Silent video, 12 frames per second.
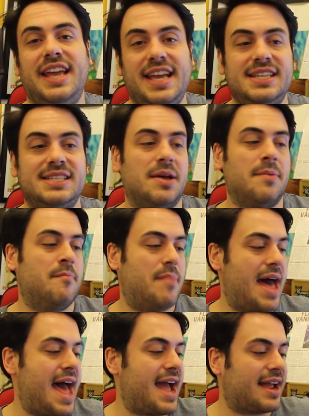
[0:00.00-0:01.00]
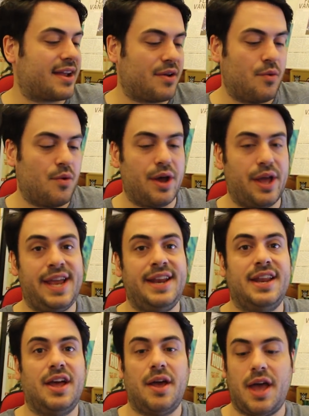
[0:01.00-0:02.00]
is back
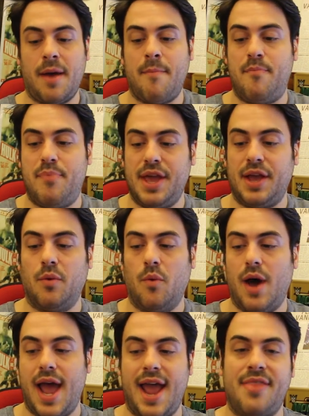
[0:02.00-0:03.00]
in a big way,